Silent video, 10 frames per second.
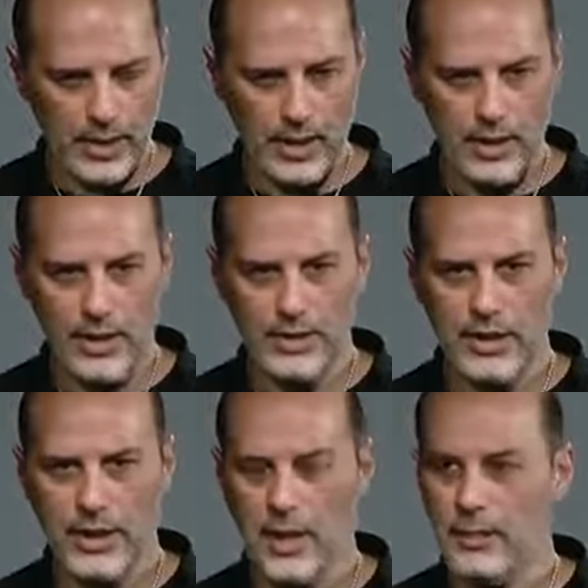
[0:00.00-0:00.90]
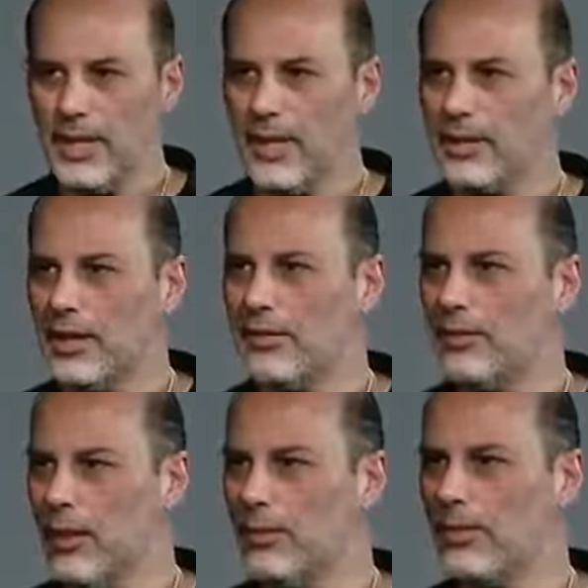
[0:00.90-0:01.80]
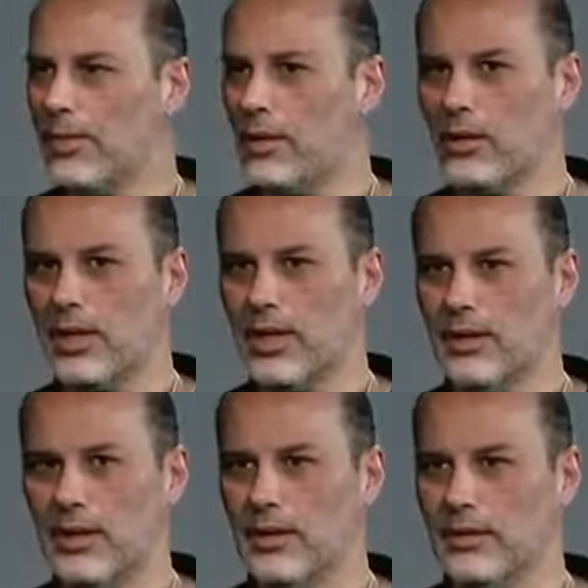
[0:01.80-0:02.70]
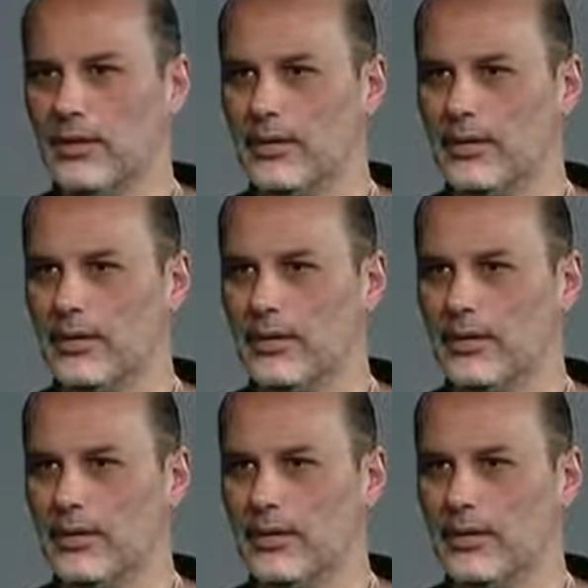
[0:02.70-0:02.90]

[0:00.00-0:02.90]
And actually, how many actually from the local area?